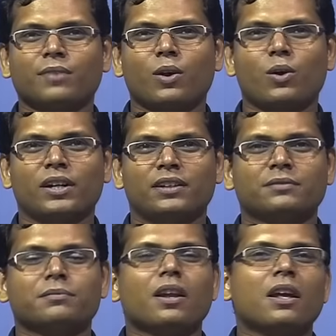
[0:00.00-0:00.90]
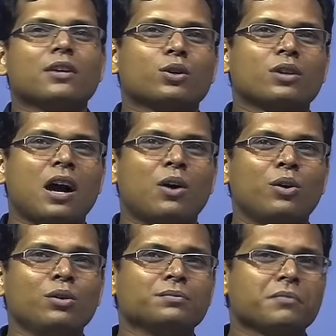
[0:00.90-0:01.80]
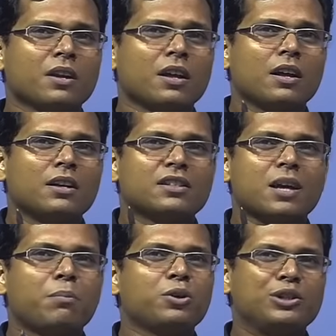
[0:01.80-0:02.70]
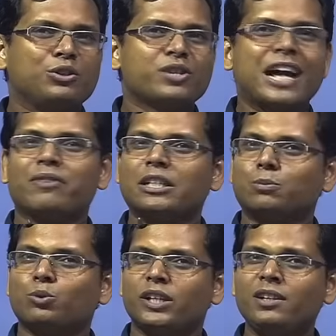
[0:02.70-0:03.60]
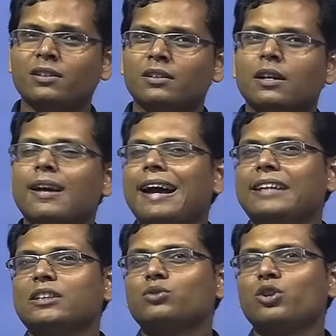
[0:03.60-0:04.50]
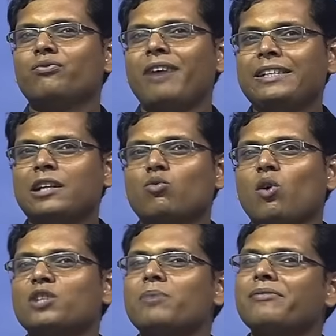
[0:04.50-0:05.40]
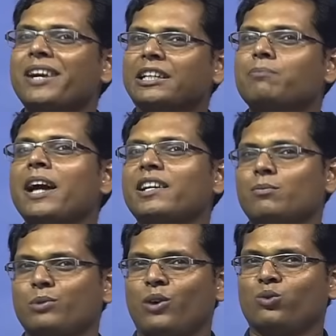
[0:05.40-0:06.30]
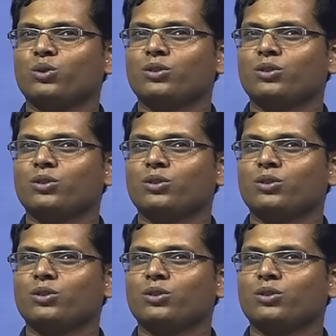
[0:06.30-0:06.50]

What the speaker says: Okay. So now suppose you use ad1 smoothing and if you find out what is my effective bigram count.